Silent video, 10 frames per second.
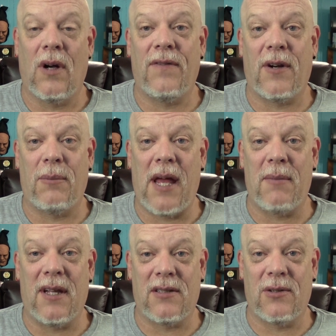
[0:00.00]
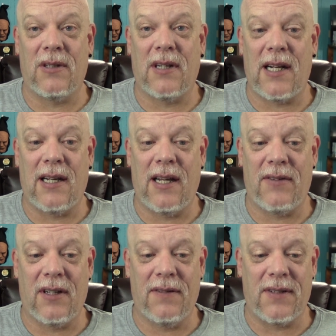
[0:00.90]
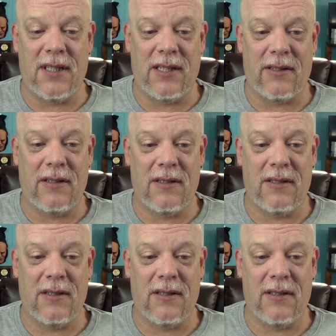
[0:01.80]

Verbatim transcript: welfare Batman's doing a lot of heavy lifting here.